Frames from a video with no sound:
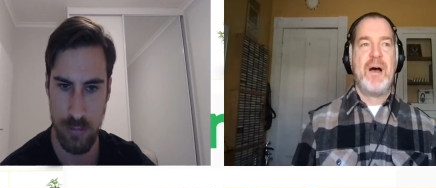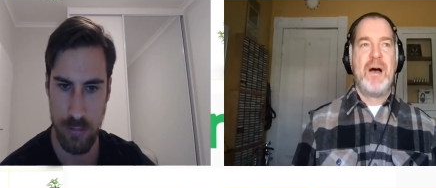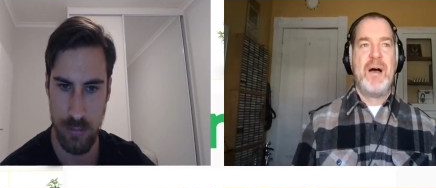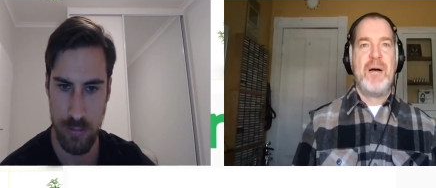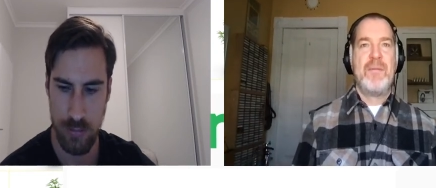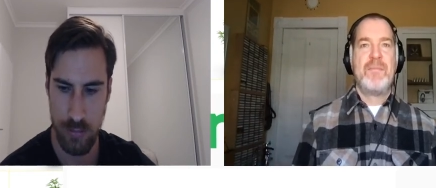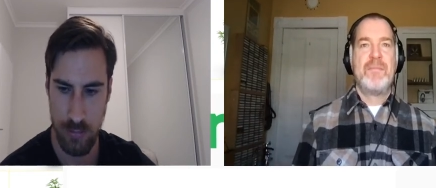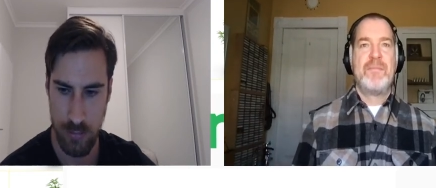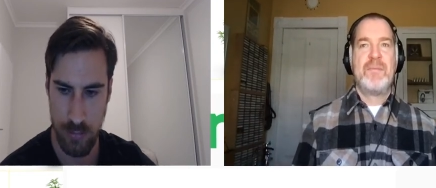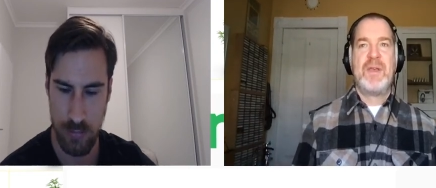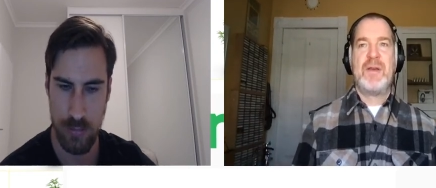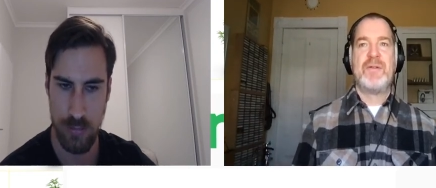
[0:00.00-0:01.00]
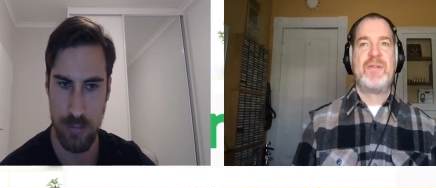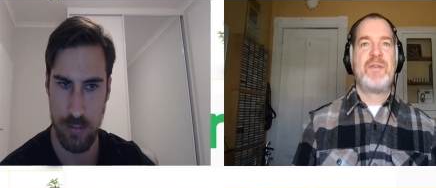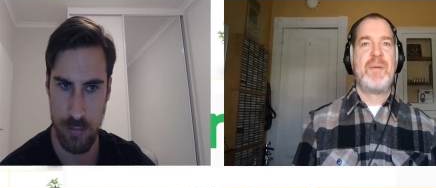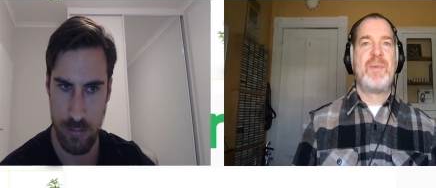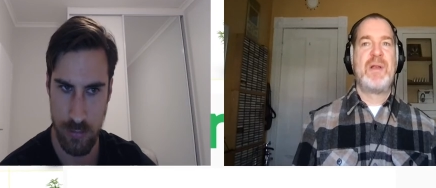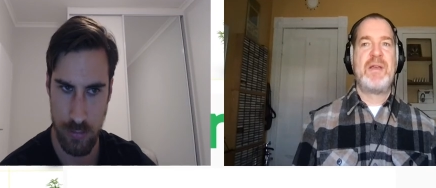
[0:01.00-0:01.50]
Speaker 1: Um, you know,
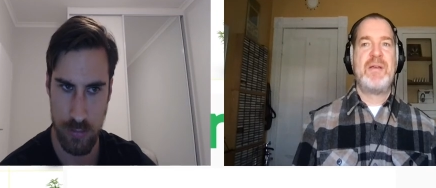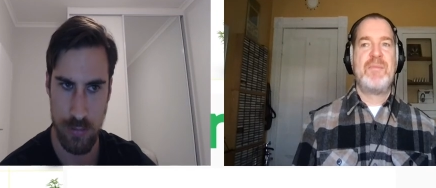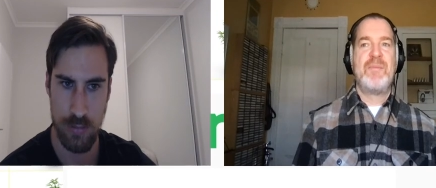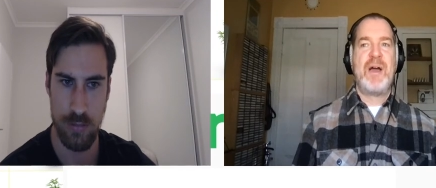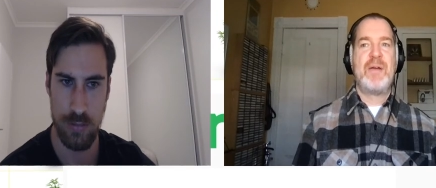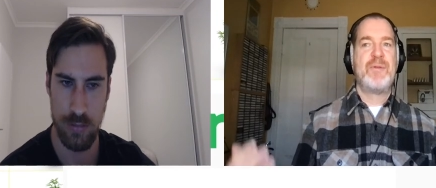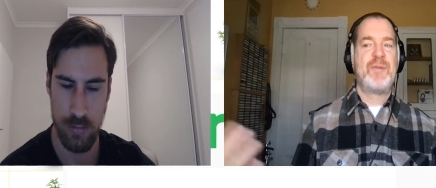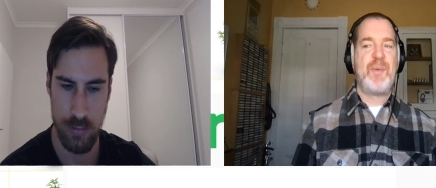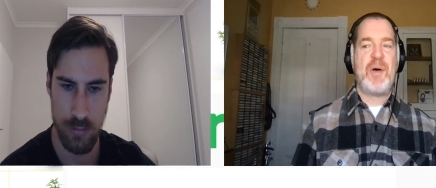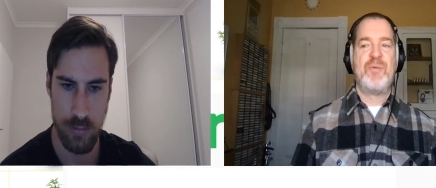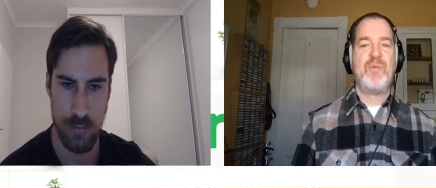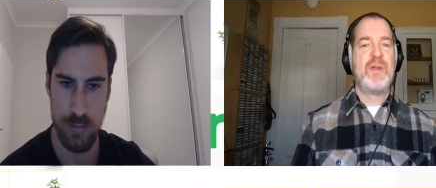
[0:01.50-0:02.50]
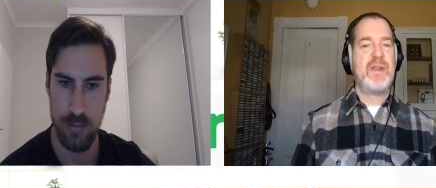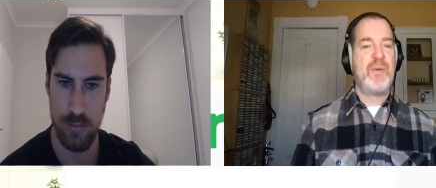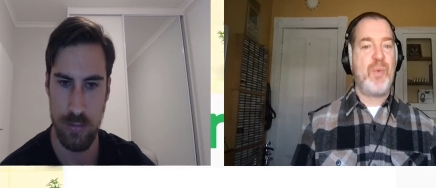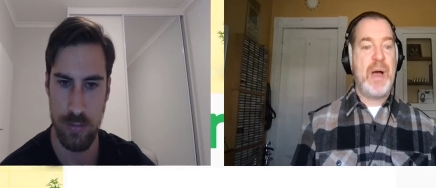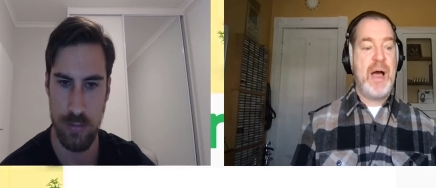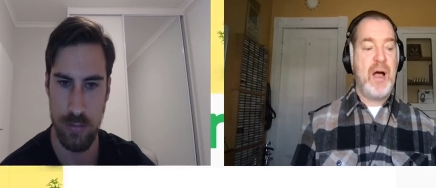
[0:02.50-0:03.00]
somebody might respond
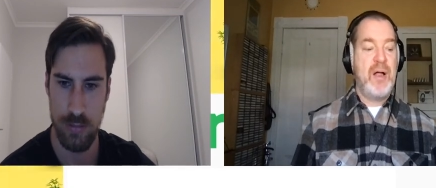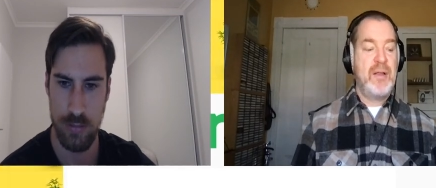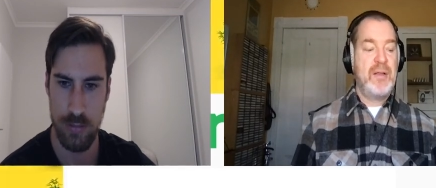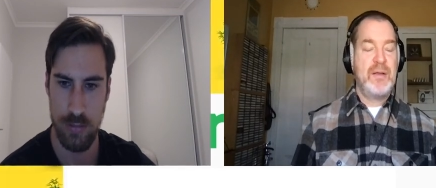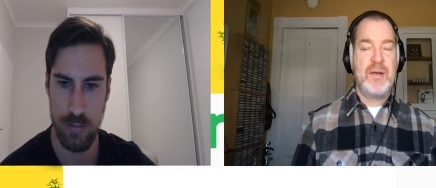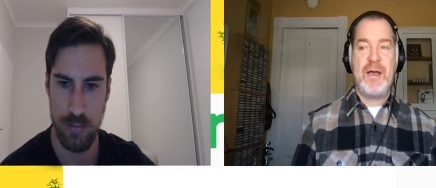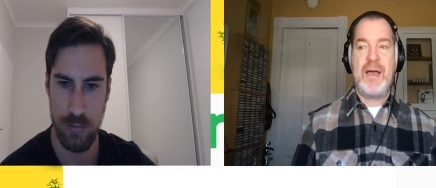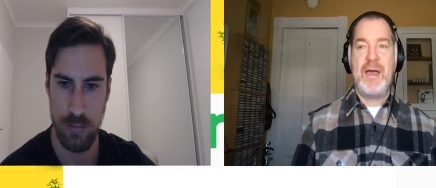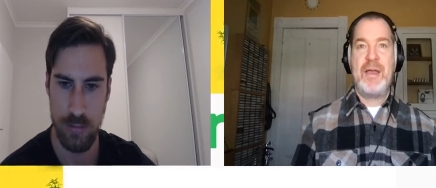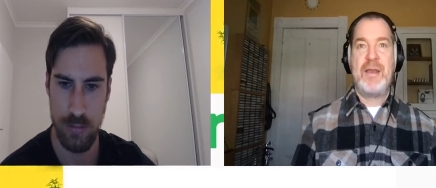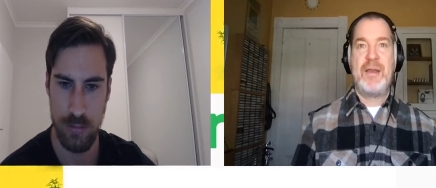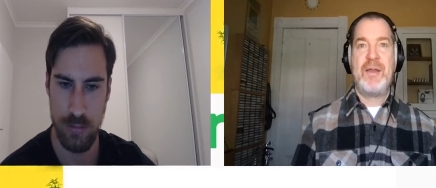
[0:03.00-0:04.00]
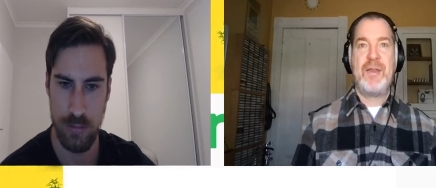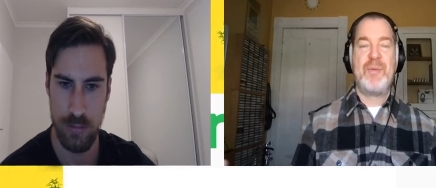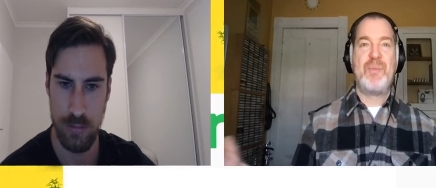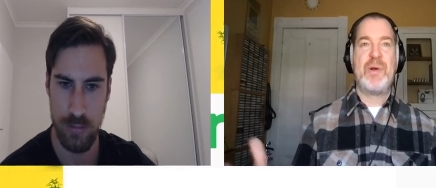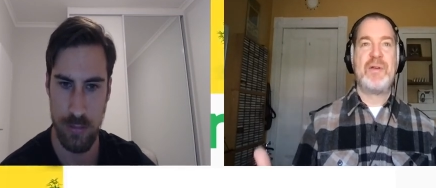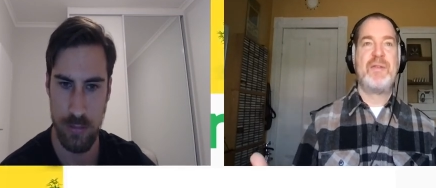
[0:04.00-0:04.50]
really well and
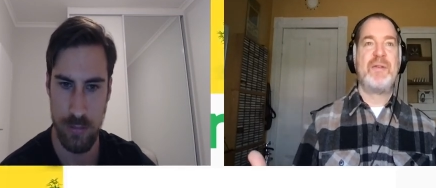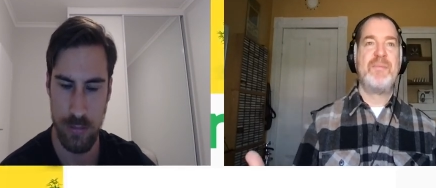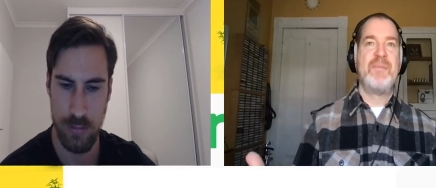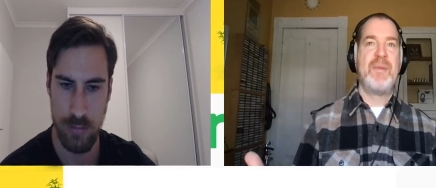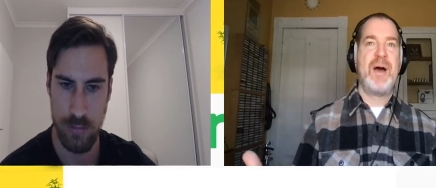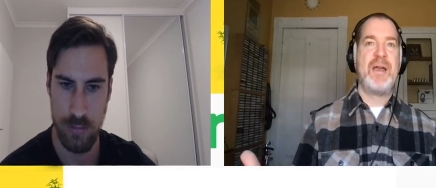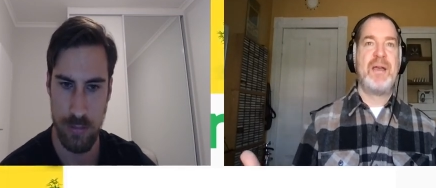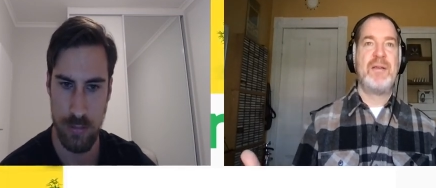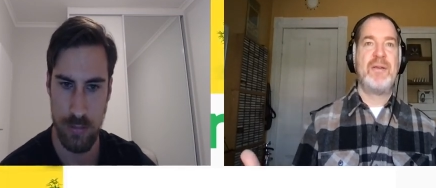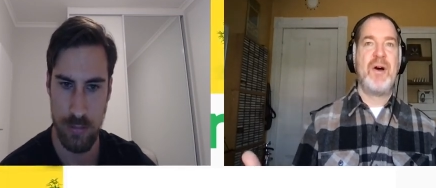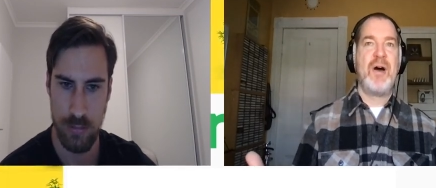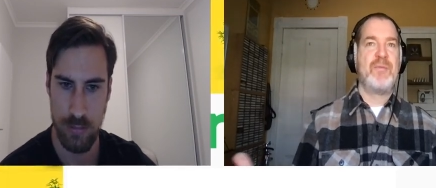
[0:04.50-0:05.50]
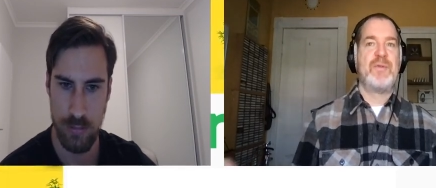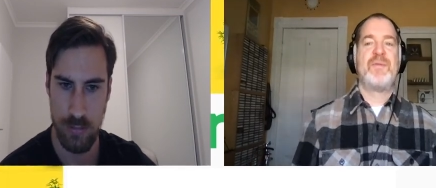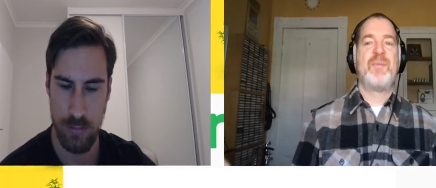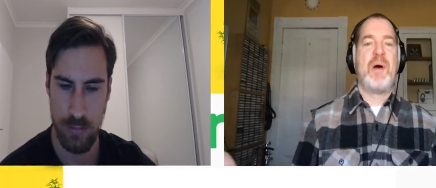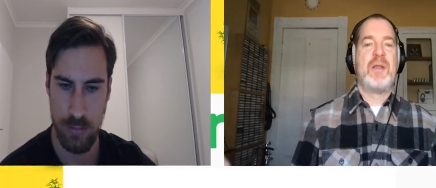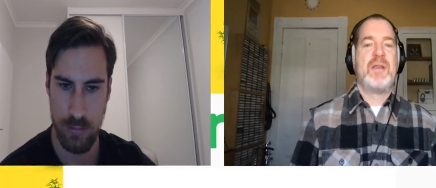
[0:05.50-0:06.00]
another person might not
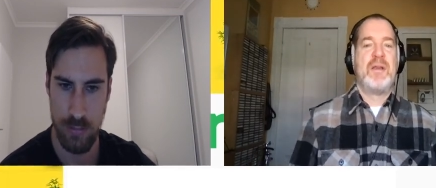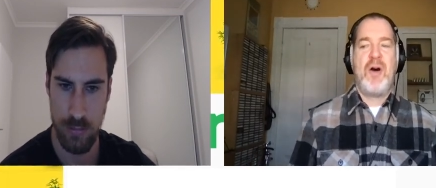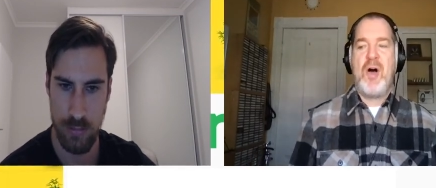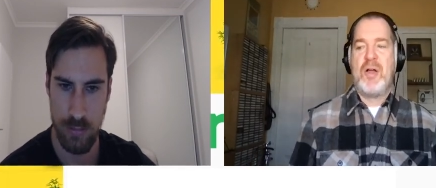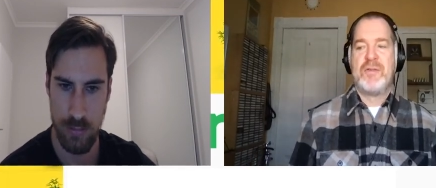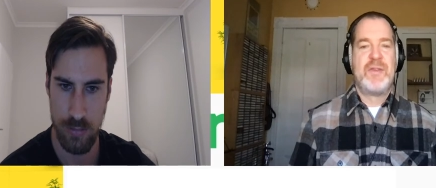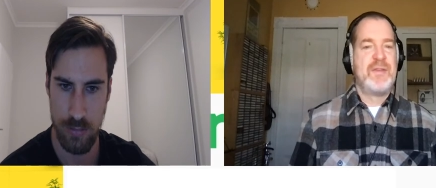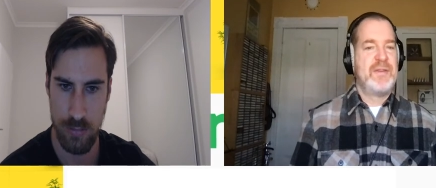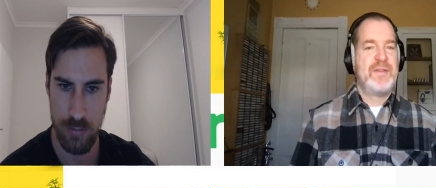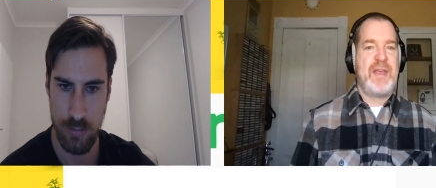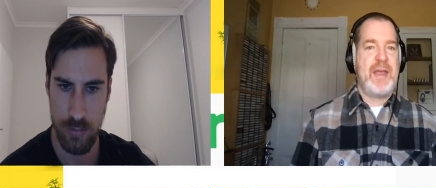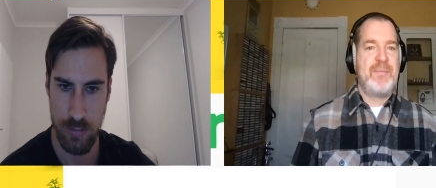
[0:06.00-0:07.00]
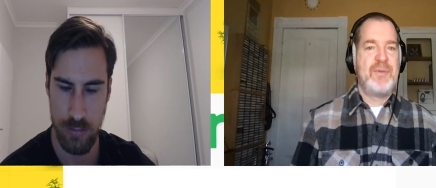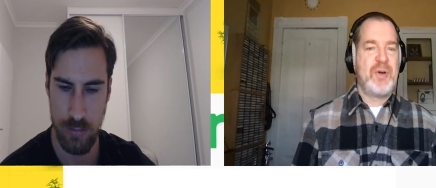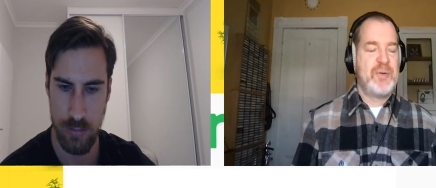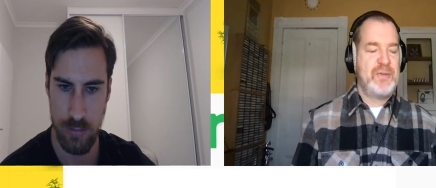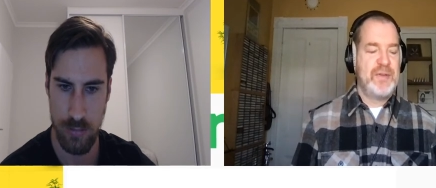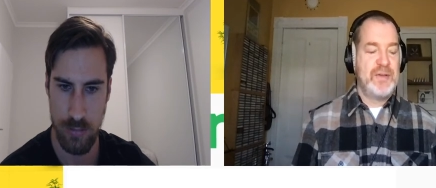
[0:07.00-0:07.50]
respond at all to the same
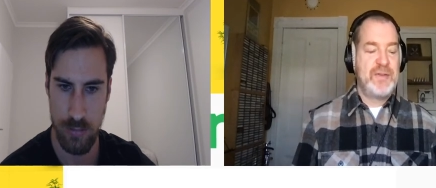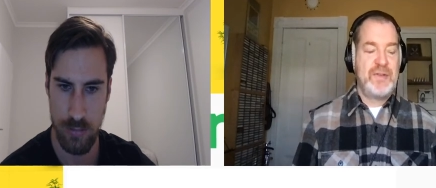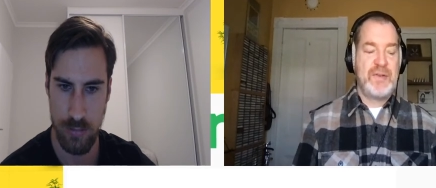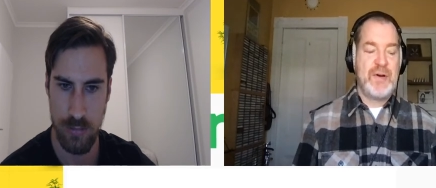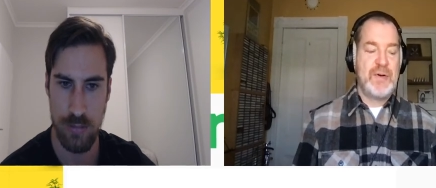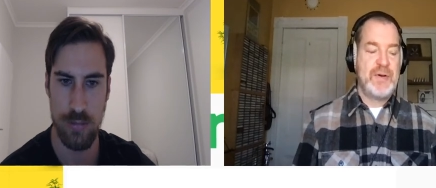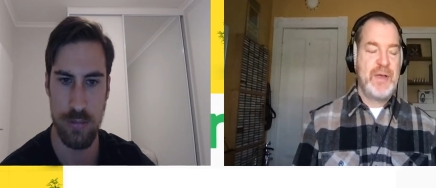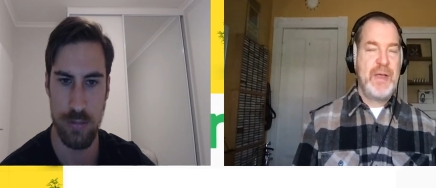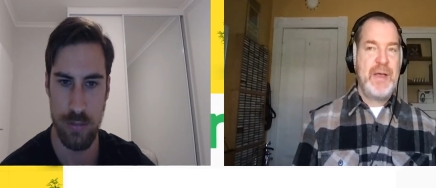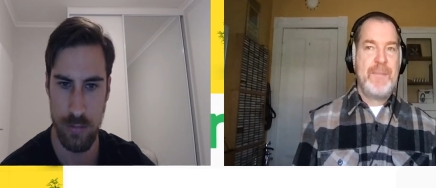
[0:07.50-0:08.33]
dosage. So